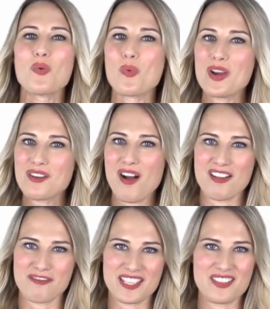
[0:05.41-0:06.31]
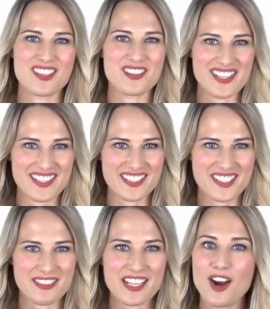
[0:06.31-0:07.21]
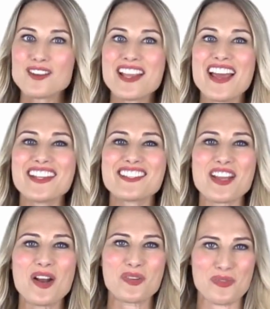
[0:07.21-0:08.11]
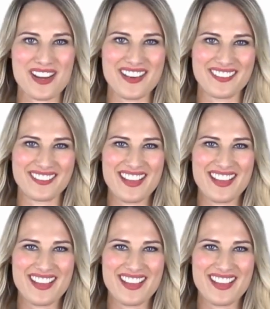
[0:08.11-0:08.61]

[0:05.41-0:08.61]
We're confident there is, and our tenants agree.